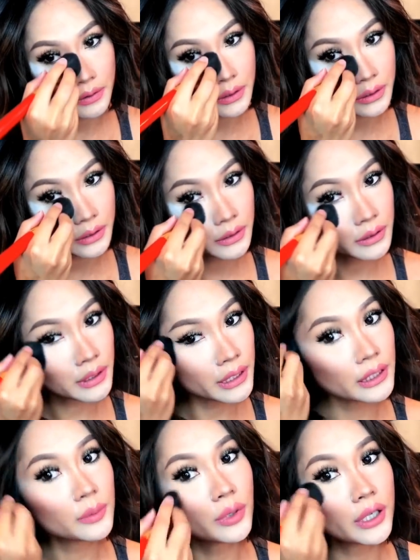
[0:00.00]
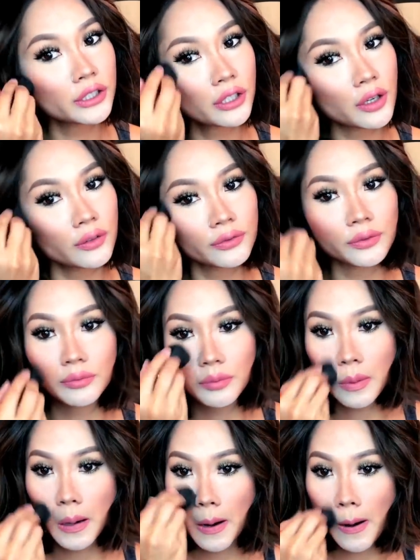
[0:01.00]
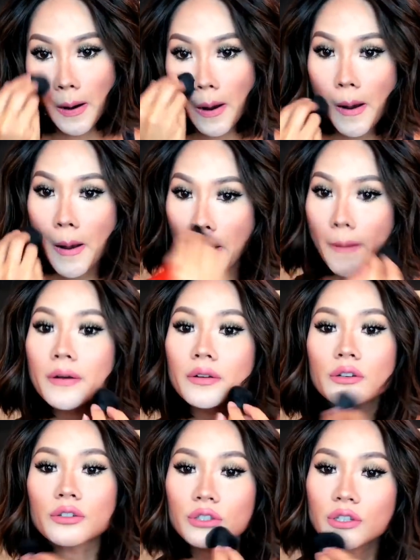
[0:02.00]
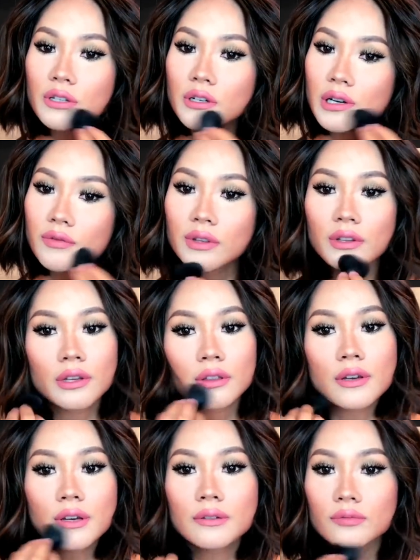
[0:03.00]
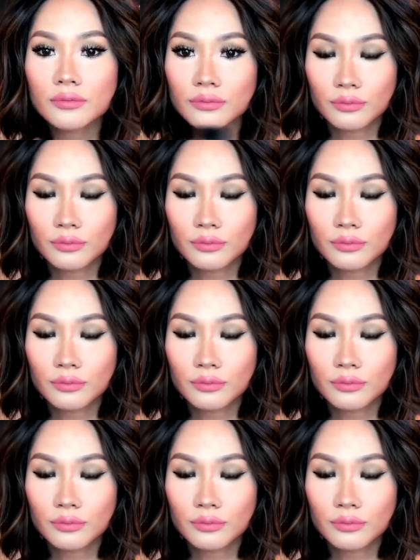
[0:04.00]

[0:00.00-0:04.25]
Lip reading: Just slightly brush it off your chin and everything like that.